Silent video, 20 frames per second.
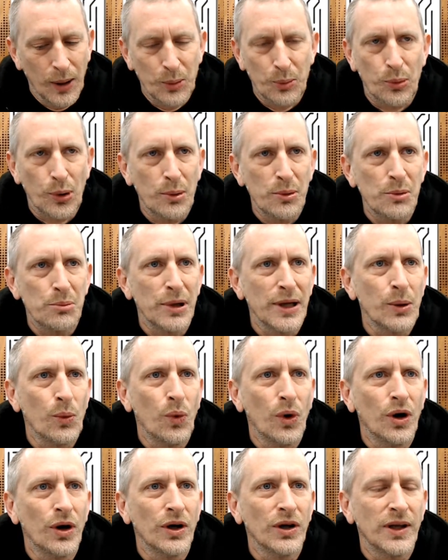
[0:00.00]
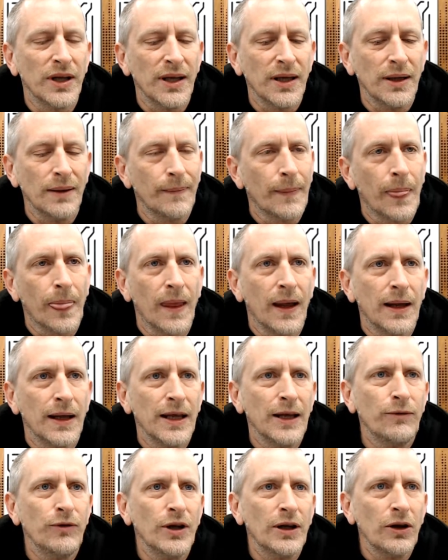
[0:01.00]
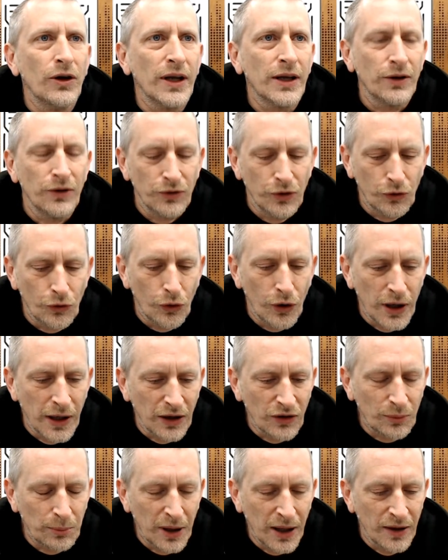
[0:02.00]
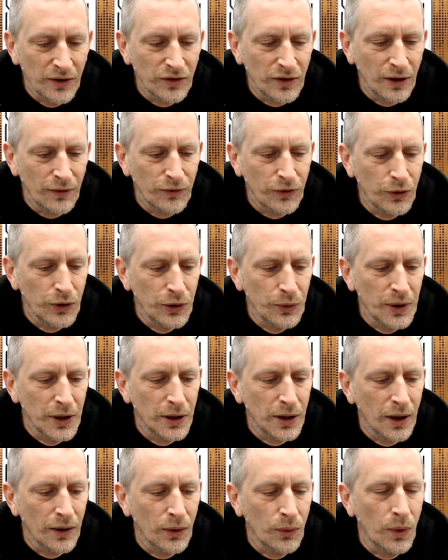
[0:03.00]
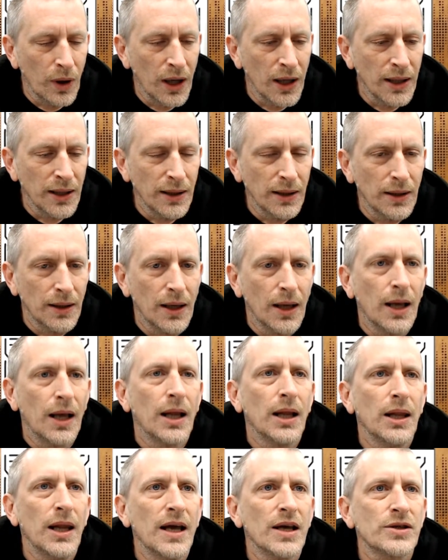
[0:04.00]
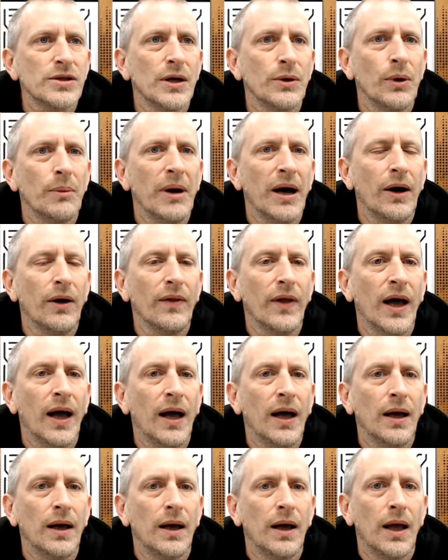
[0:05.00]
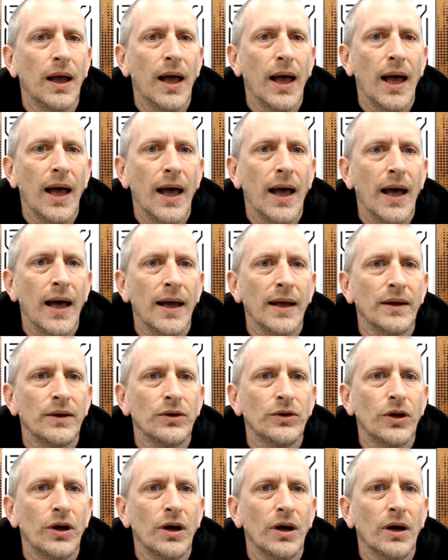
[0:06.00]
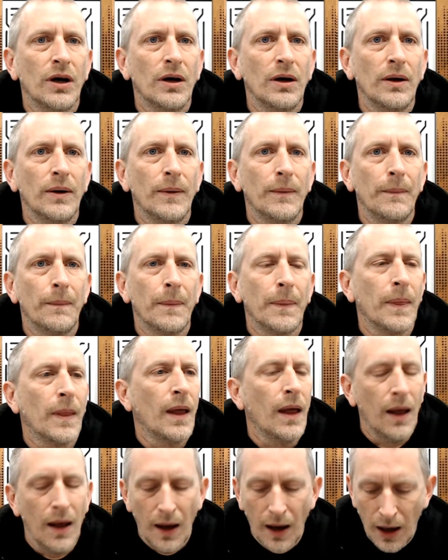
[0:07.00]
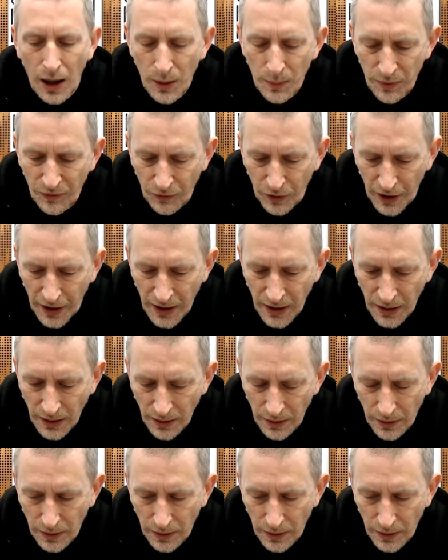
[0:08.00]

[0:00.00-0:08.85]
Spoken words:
probably wordy. If you'd like us to try and explain stuff to you in another way, let us know about that. And hopefully